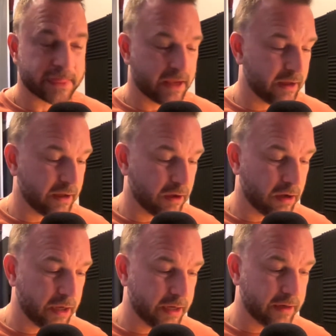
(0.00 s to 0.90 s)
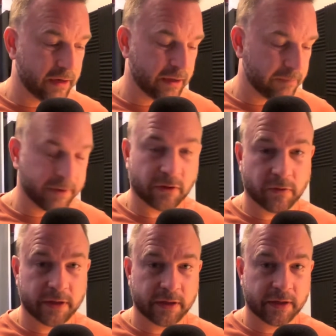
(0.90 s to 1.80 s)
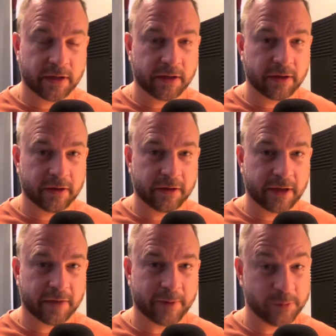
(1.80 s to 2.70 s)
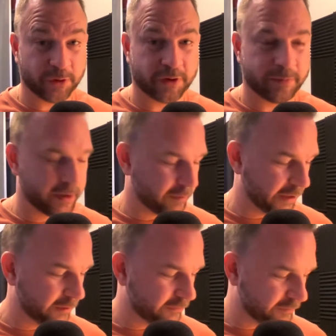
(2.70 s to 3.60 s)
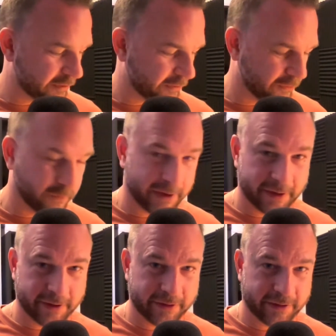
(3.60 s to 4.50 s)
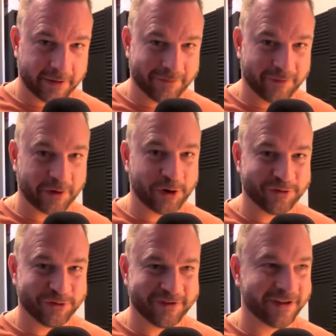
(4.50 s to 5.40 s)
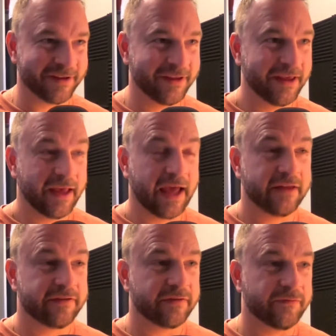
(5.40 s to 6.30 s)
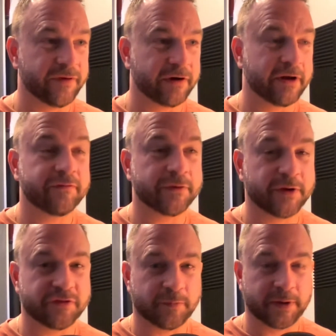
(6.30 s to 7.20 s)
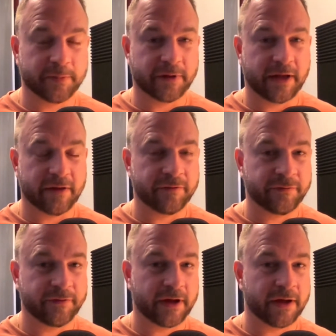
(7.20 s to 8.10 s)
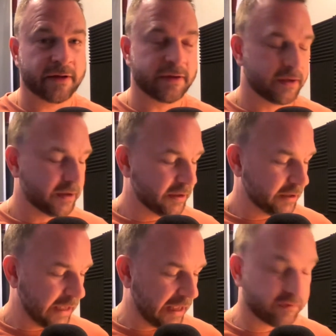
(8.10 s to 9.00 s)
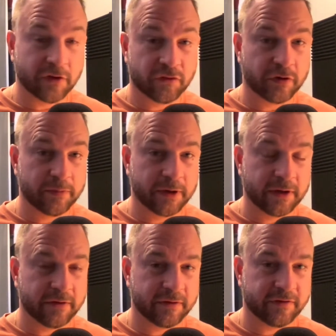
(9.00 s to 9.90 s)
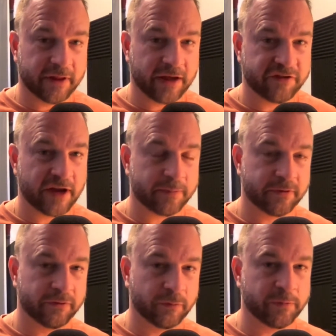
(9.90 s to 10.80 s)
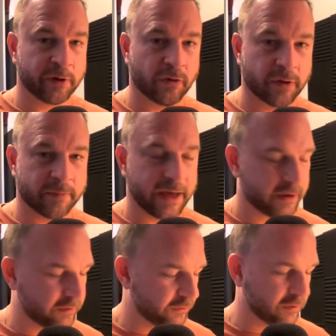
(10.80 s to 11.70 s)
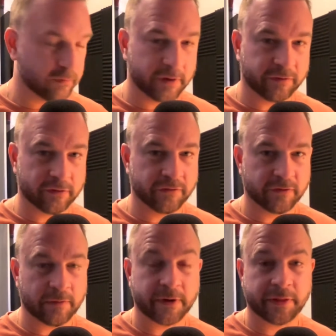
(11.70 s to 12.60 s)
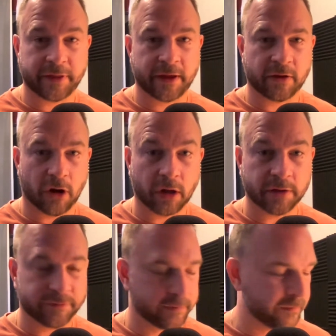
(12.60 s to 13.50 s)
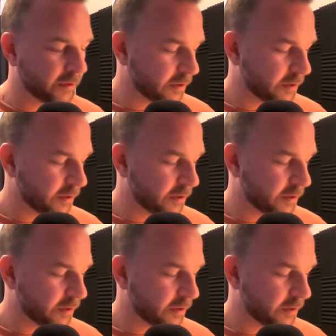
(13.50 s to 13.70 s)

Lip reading: on Bitcoin in my book, by the way. So very interesting, and some very influential people have contributed to that chapter as we've been going back and doing the research. So I want to thank all of them